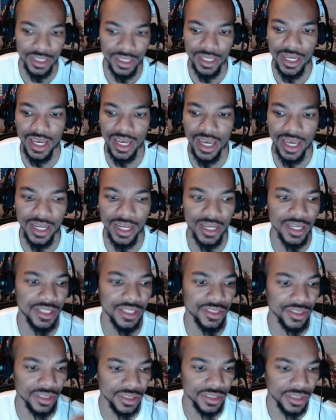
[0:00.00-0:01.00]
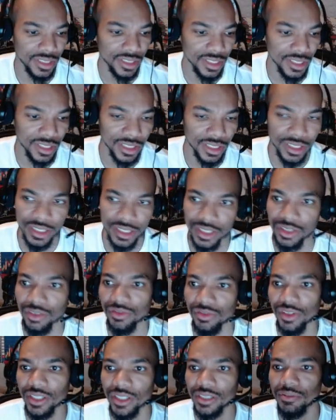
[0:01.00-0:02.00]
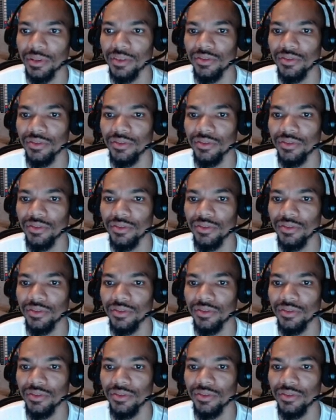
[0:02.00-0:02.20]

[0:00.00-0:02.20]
And as you can see, the initial investment